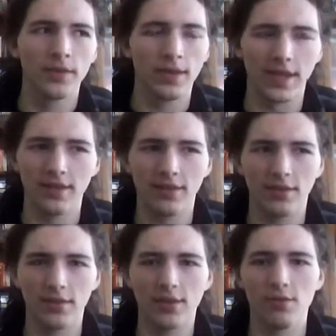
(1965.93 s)
like
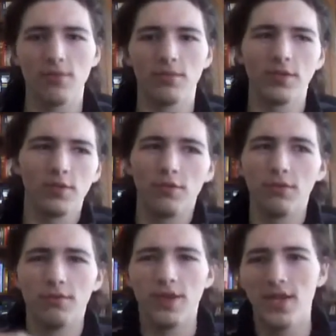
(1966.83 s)
2,
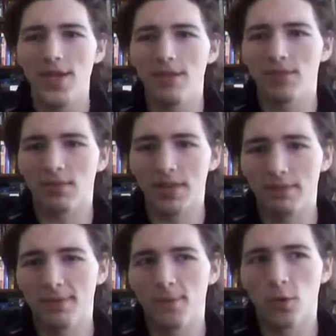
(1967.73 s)
3,
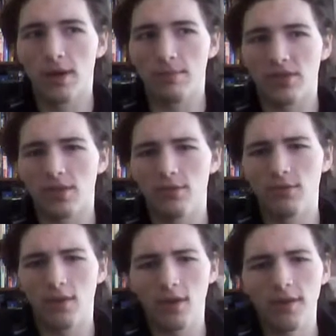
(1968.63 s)
sometimes 4
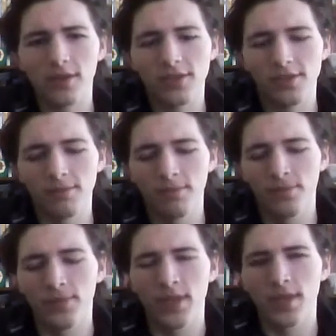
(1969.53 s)
episode arcs.
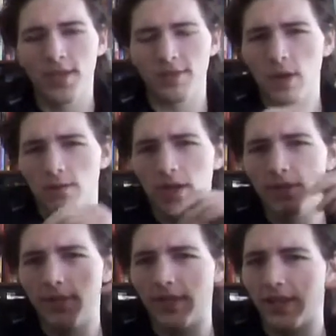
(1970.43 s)
It's very rare
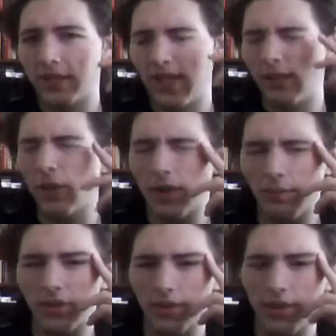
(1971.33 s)
that we see a standalone
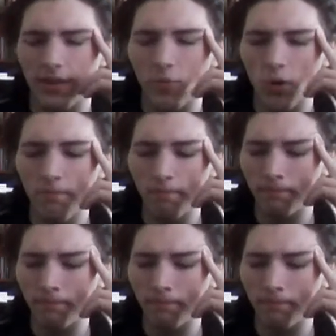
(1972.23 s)
episode anymore.